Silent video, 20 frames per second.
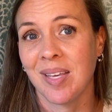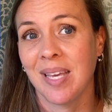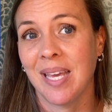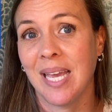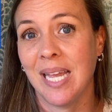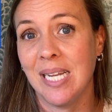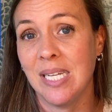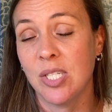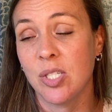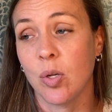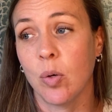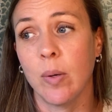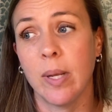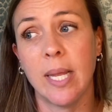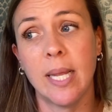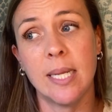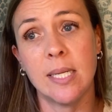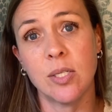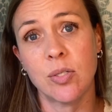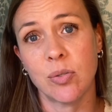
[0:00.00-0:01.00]
Okay, so
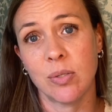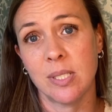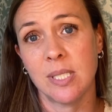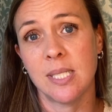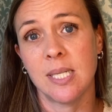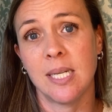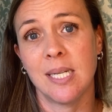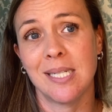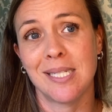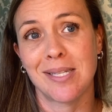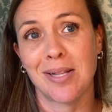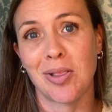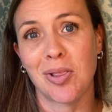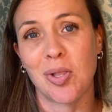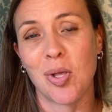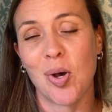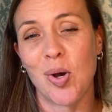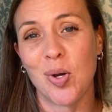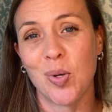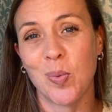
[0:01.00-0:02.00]
interesting is a
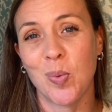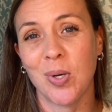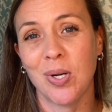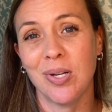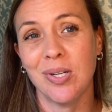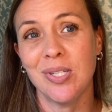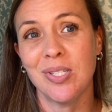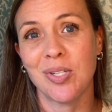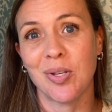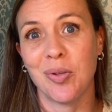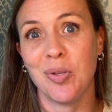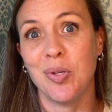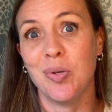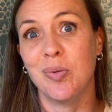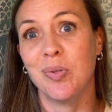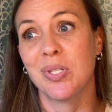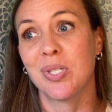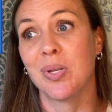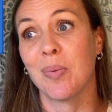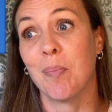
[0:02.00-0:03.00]
long word, so
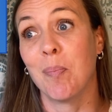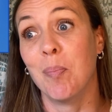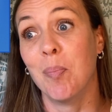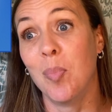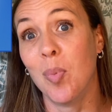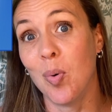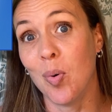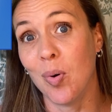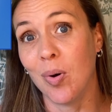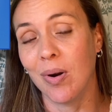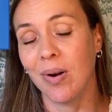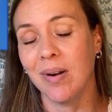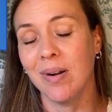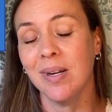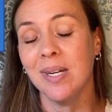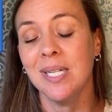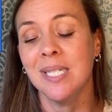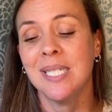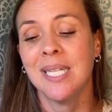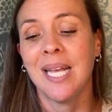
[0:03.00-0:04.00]
used more.